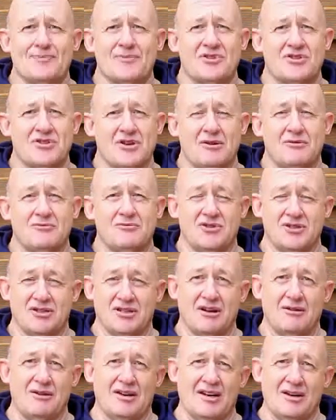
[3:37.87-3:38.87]
So just
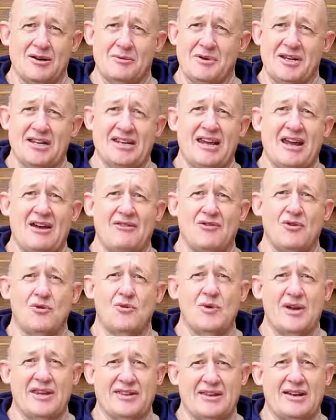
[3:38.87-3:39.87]
go a little bit careful
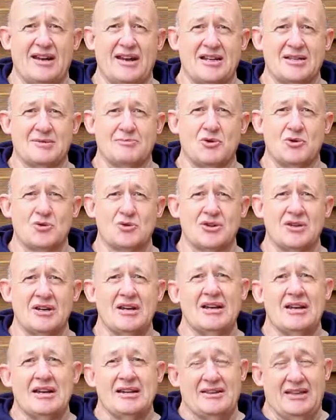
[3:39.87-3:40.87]
with the lens balls.
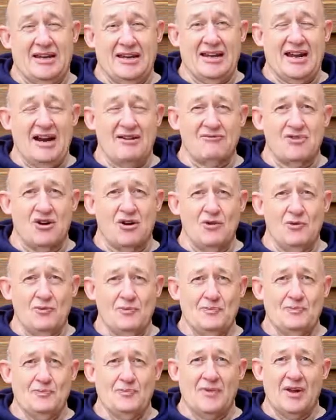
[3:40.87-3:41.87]
They can roll,
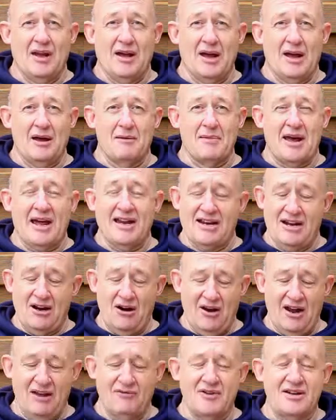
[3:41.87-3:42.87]
and they
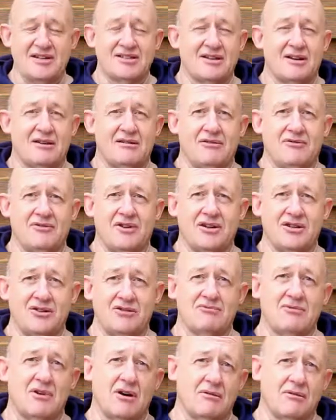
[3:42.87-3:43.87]
are heavy, so if they do
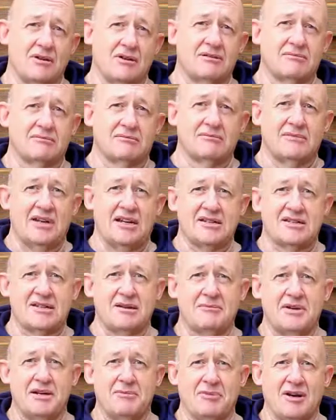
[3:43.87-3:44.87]
roll and hit
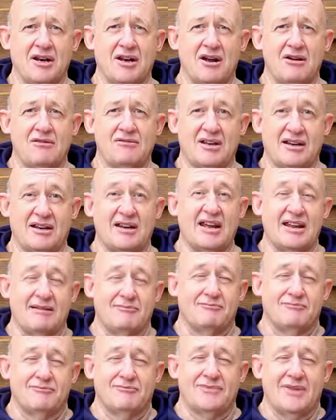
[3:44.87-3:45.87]
somebody below, then
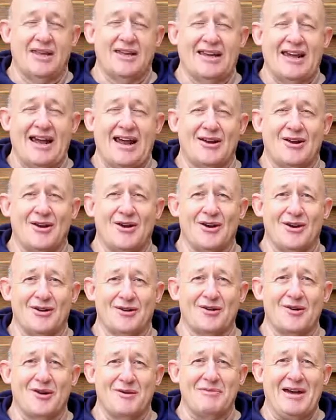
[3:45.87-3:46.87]
they can hurt
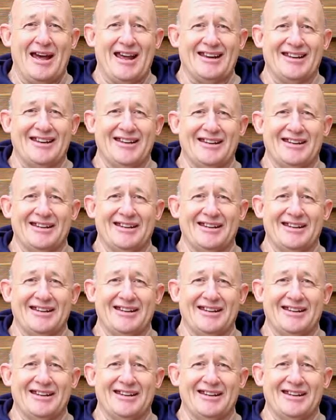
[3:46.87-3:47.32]
quite badly.